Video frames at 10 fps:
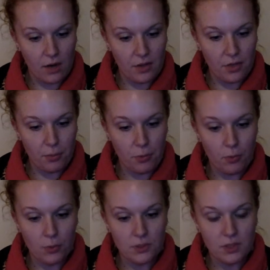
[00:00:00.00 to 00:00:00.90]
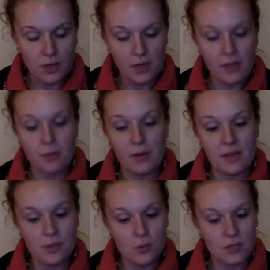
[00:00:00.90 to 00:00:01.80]
and through an old tire ran the
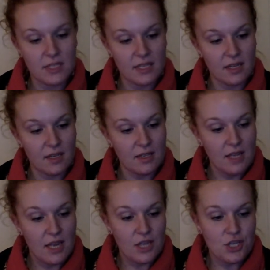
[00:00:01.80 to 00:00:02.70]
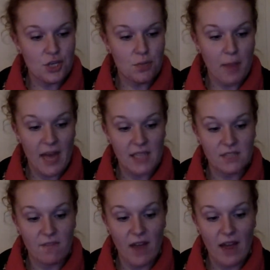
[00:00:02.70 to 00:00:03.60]
tortilla. She
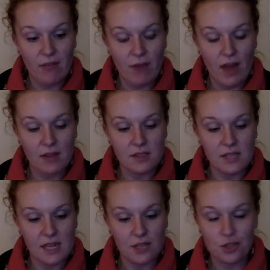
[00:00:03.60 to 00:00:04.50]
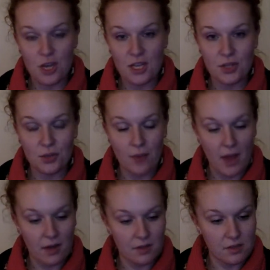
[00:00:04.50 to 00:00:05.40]
passed 5 rattlesnakes shaking their
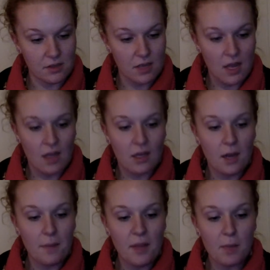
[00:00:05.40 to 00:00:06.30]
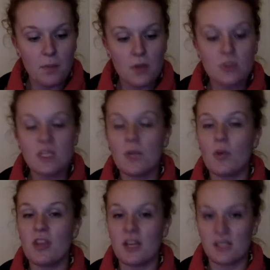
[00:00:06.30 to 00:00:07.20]
rattles. "Come make music
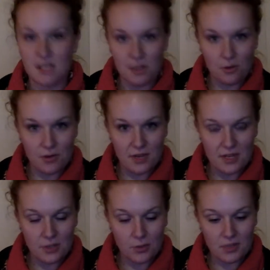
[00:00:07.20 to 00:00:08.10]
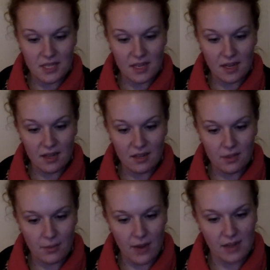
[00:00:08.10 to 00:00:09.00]
with us, Senorita Tortilla,"
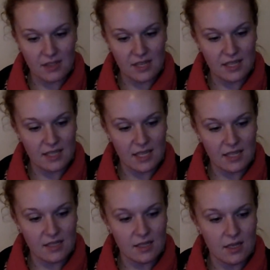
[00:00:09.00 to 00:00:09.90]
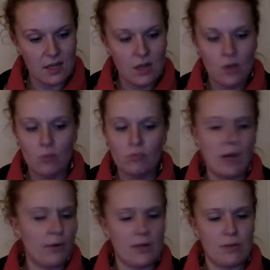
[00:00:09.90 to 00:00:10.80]
the rattlesnakes hissed.
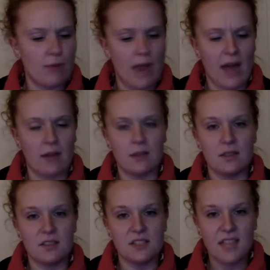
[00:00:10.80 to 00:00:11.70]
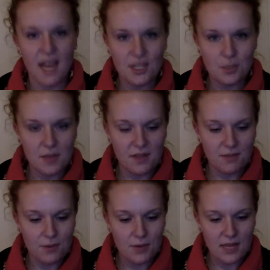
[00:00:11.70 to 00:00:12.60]
"Rowdy rattlers, catch me if
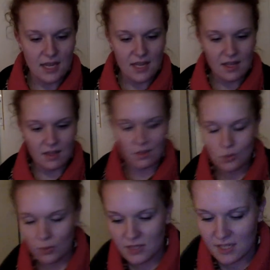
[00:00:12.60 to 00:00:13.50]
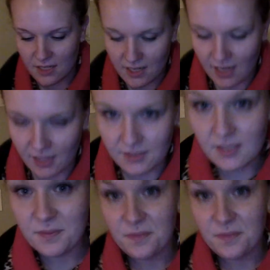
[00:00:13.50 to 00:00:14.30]
you can," the tortilla yelled.